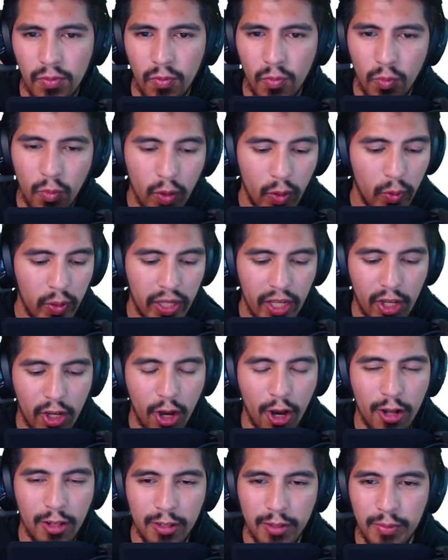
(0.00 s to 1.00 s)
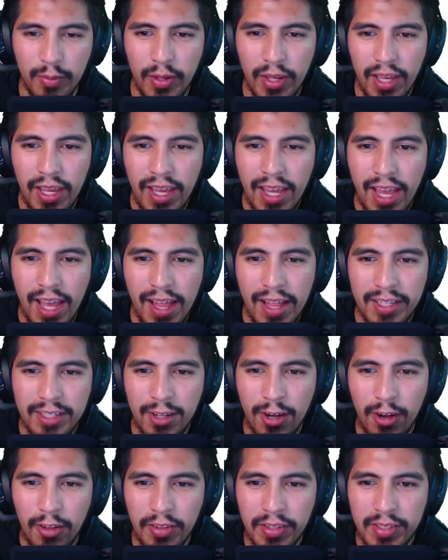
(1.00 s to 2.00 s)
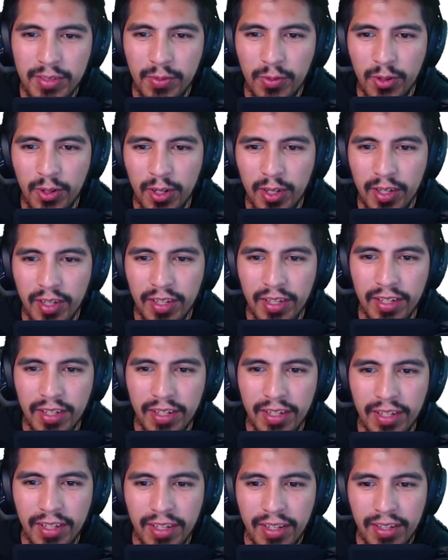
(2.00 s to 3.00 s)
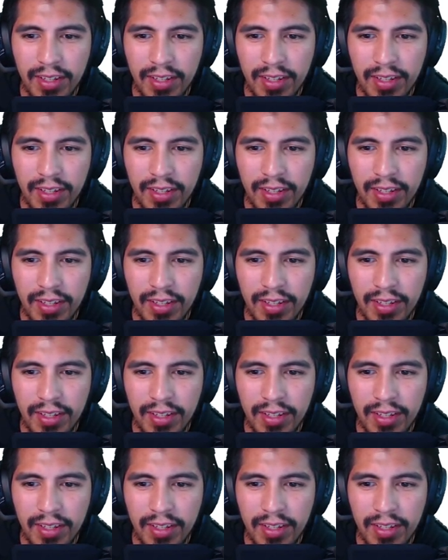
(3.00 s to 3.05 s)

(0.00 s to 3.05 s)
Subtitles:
what we could call them, and let's call this one